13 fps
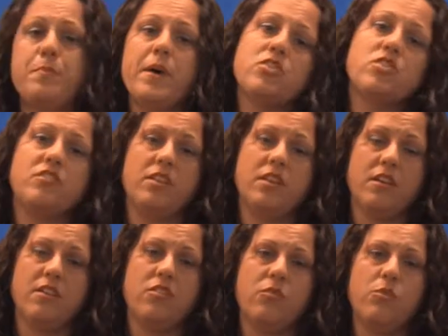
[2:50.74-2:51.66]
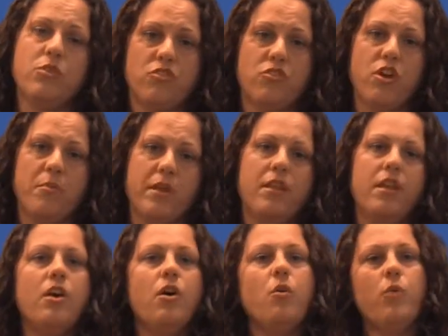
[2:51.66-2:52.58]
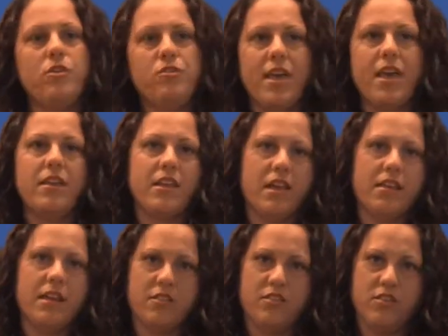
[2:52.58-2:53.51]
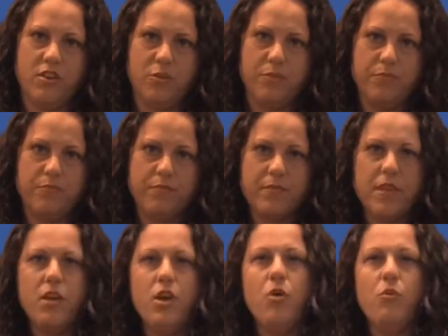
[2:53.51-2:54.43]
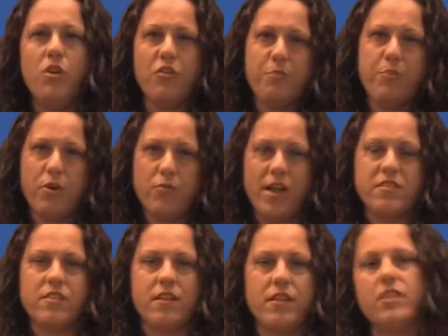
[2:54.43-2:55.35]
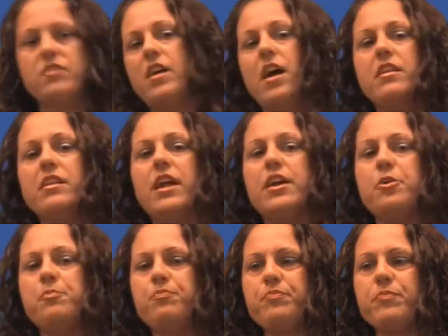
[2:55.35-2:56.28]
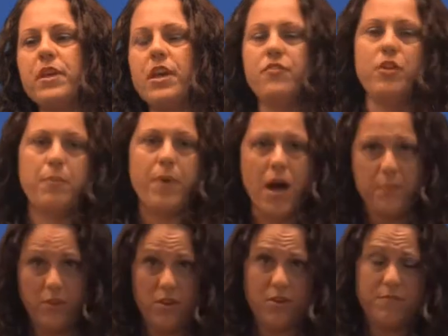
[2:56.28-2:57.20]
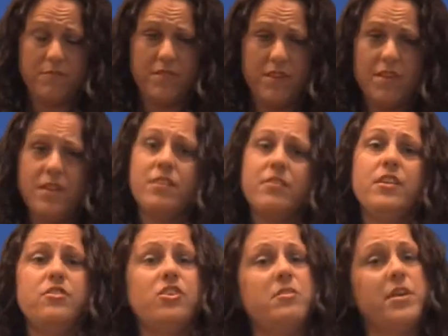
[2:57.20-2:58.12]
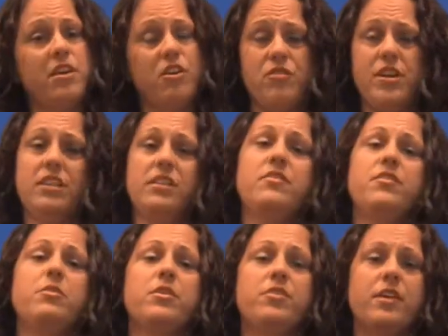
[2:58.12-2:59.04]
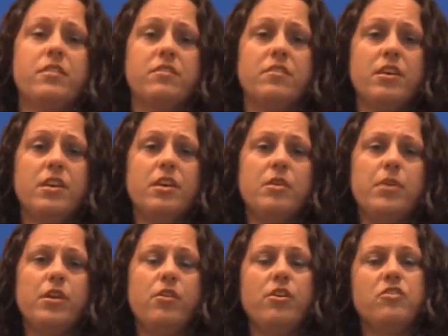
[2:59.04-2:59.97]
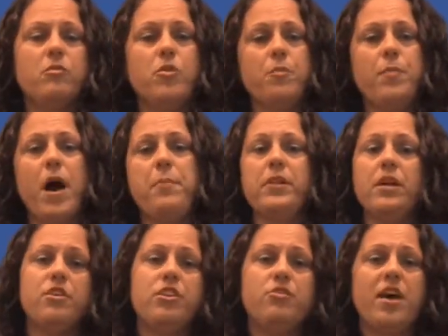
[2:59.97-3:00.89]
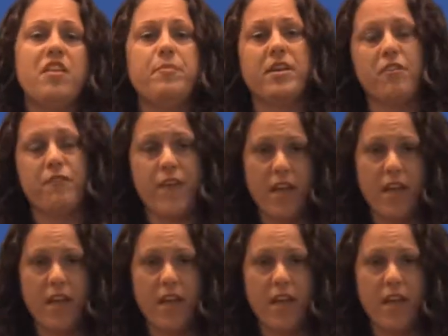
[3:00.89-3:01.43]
specialty is will determine what you can and cannot do. Where of pro wrestling, it's kind of like if you're popular, then you're going to make a great living with it. Because the more popularity you have by the